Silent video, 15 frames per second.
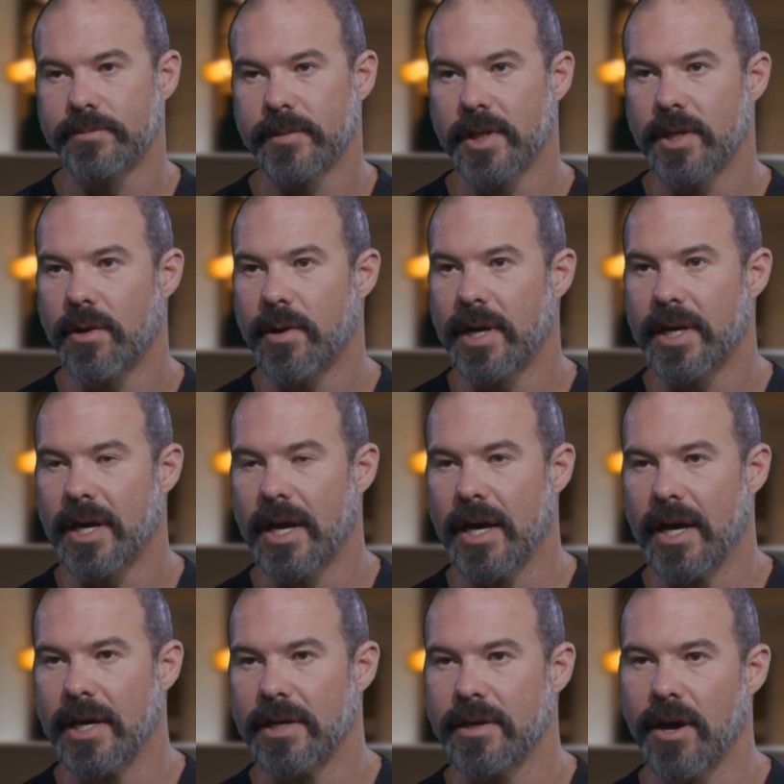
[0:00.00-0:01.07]
You know, I
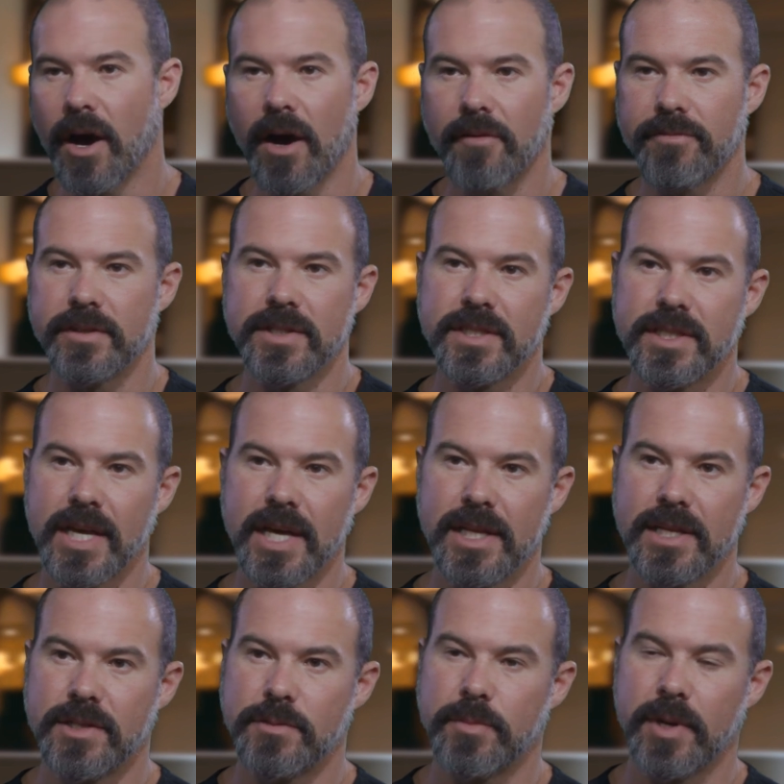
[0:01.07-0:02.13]
often say
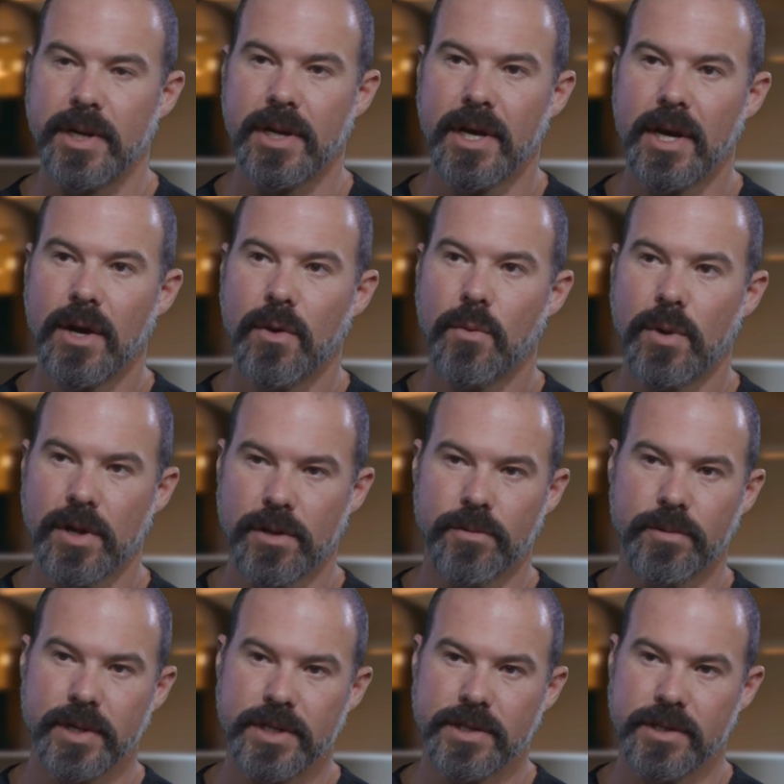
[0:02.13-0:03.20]
this, but one of
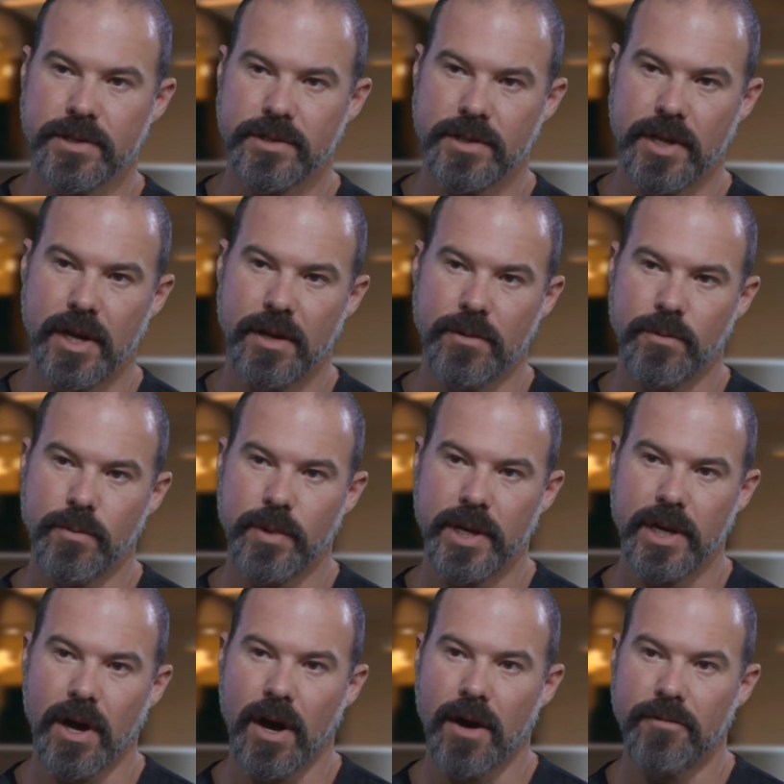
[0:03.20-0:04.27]
the reasons that we
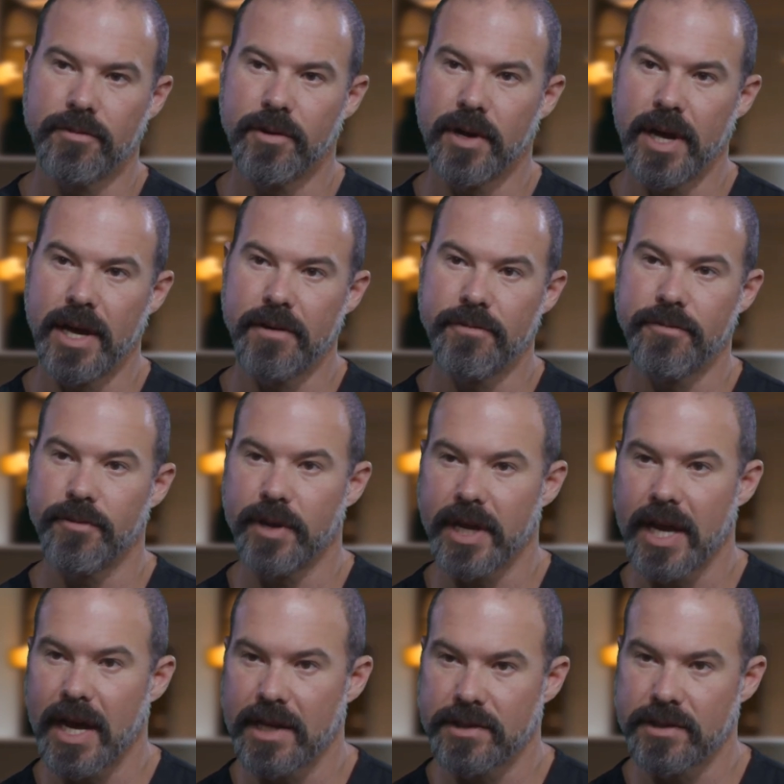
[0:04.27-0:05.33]
offer a free
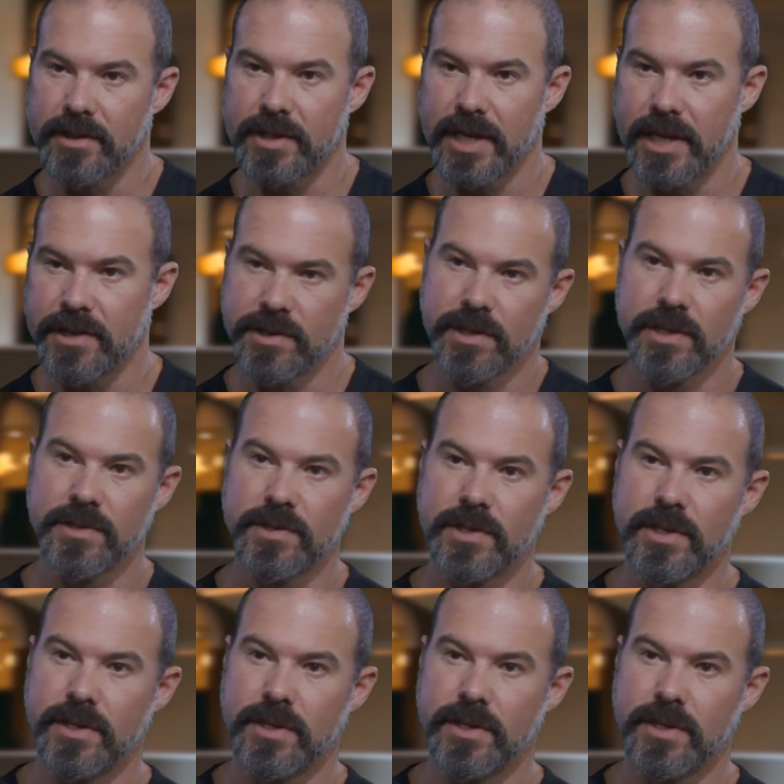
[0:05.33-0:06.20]
consultation is to